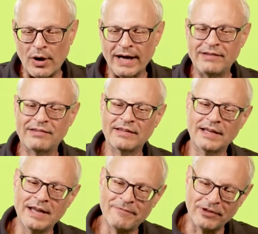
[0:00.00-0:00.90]
But
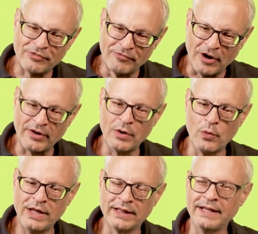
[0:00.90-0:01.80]
if it's very
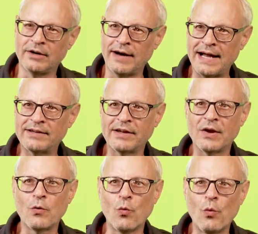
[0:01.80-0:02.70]
weakly
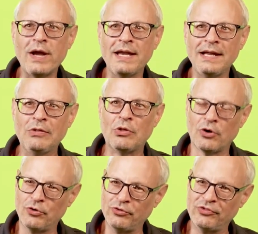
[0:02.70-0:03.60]
interacting, we need
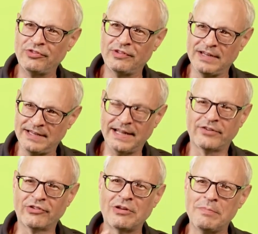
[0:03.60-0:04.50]
those
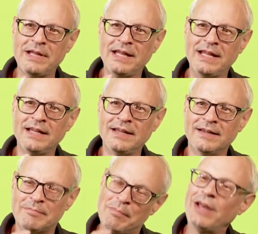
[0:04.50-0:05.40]
detectors to be
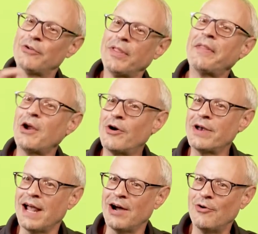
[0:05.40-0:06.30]
better than they
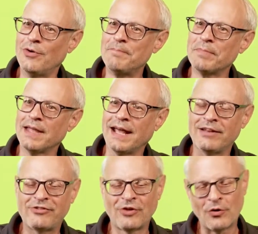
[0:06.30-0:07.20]
are now.
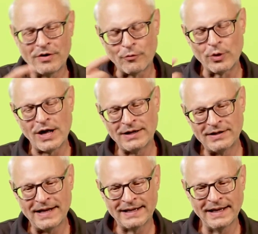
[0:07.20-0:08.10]
And so if we're not
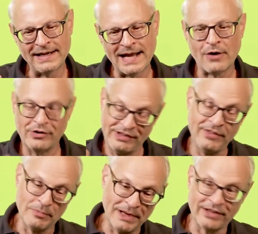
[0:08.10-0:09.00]
detecting it now, it's
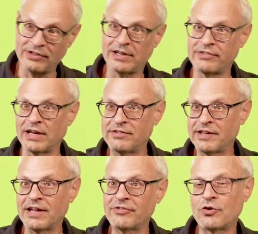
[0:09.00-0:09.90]
either because it doesn't
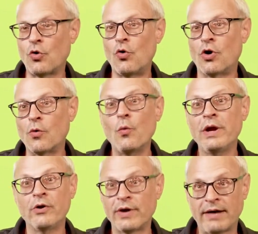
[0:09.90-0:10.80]
exist or
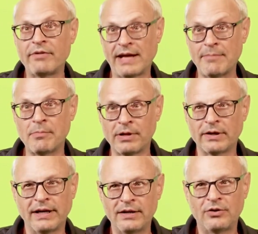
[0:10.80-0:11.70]
we don't have the
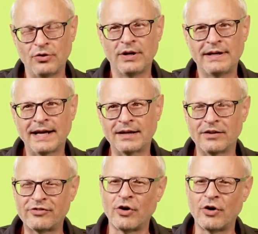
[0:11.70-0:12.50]
capability to, to detect it.